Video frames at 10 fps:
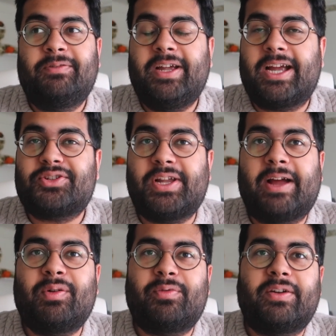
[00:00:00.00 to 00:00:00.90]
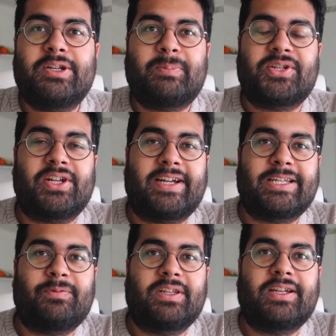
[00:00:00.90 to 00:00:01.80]
we actually have a very special
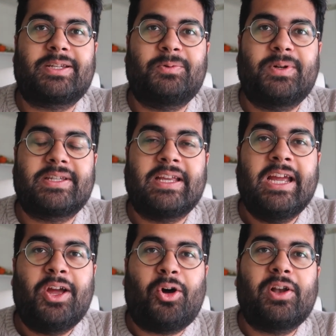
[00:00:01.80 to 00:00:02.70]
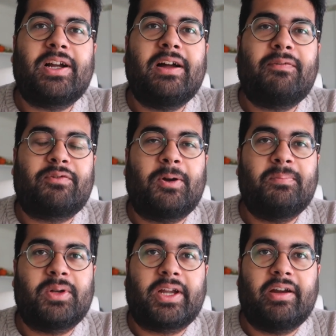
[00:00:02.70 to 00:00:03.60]
guest with us who is Olga
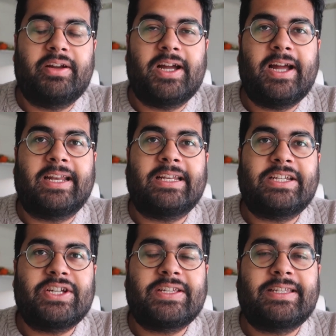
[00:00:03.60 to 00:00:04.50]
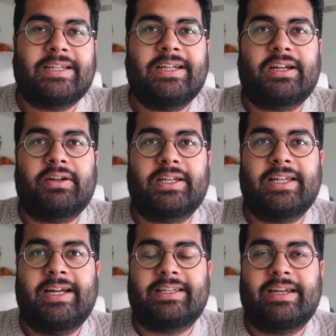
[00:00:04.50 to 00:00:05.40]
from Bulgaria, and she's studying
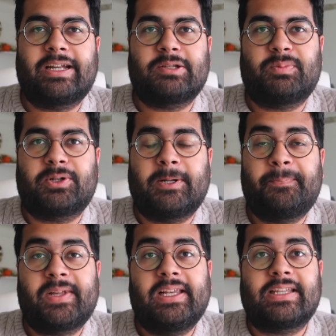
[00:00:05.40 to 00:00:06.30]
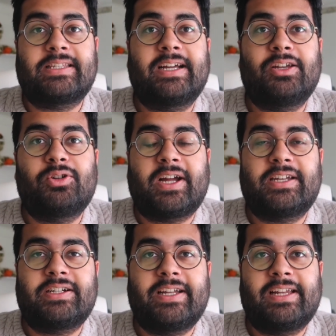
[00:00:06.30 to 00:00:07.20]
currently at Regensburg. Let's take a look
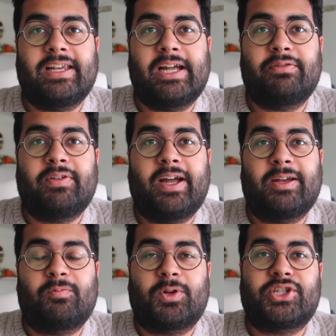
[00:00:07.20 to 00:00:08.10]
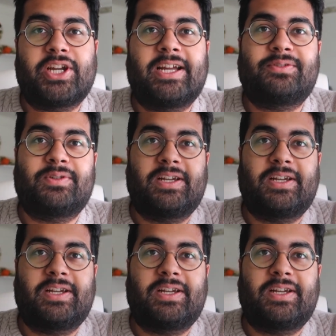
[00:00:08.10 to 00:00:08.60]
at her daily life and what she has to